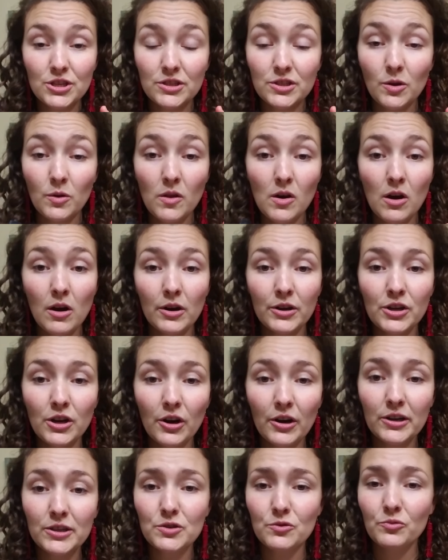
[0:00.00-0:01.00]
So On
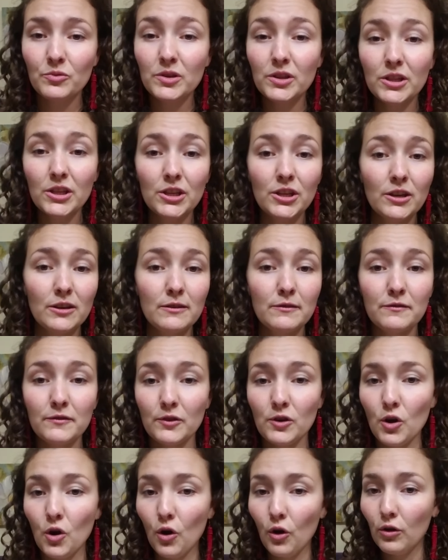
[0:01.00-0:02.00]
Guard's really good
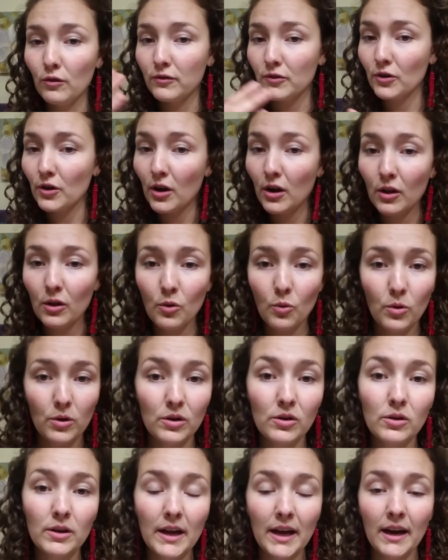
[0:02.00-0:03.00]
for overall
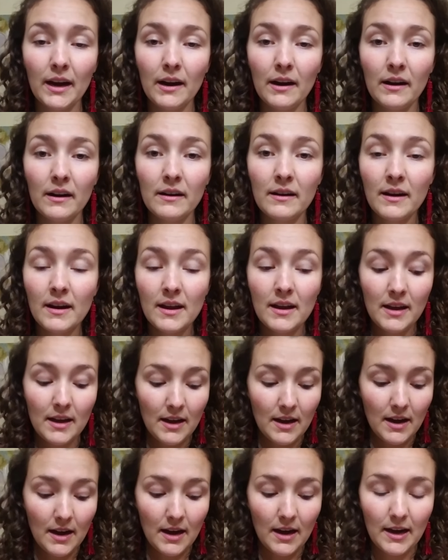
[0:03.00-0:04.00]
oral care,
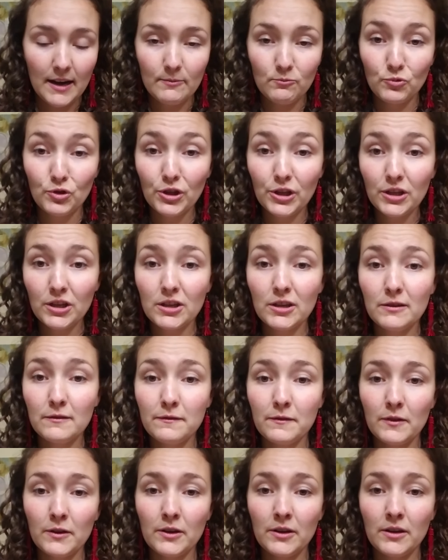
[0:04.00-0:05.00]
really good
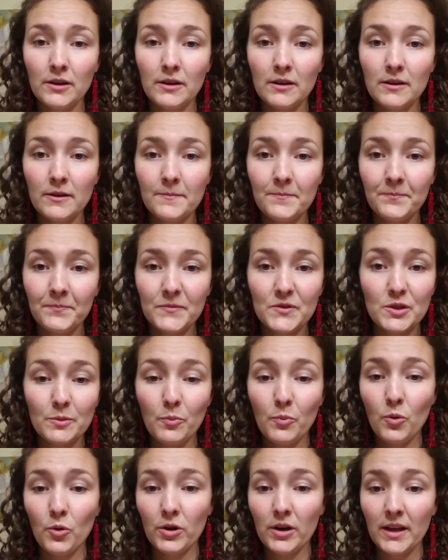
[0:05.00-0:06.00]
for
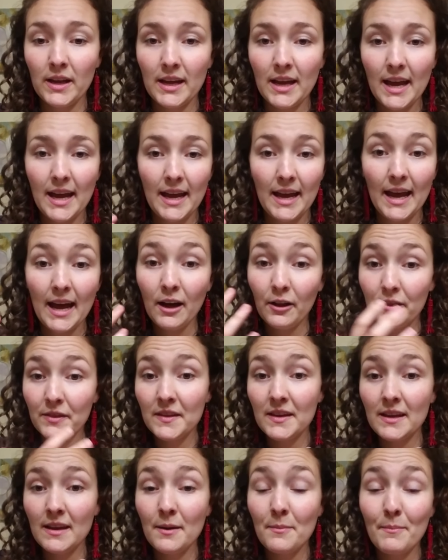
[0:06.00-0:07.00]
supporting a
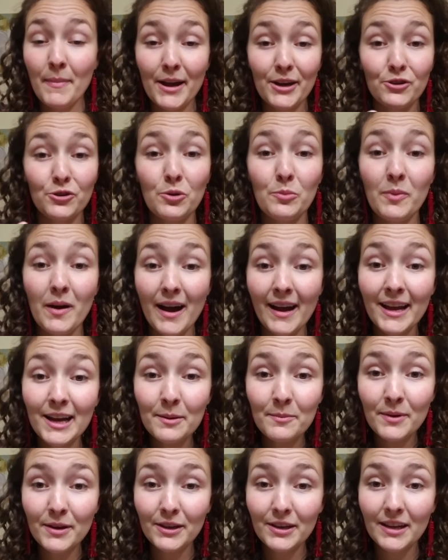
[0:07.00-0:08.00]
healthy
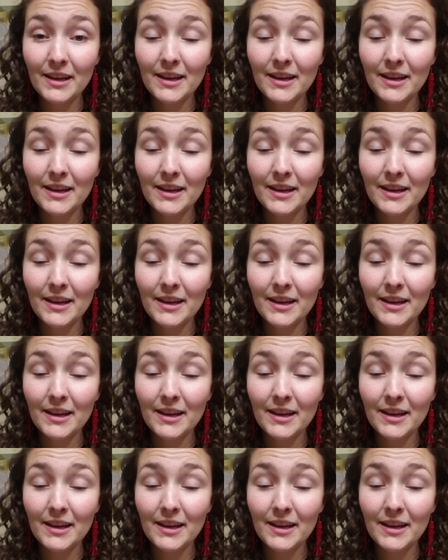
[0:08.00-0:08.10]
microbiome